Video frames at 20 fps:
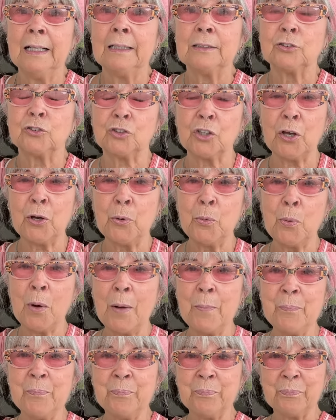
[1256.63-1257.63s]
So
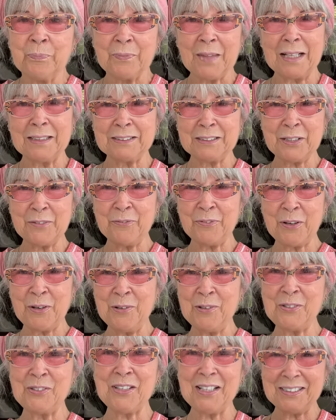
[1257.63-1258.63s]
um, that's it,
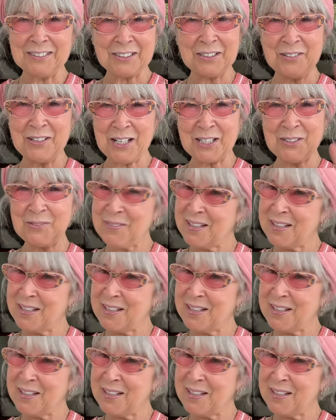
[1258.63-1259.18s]
folks. See you next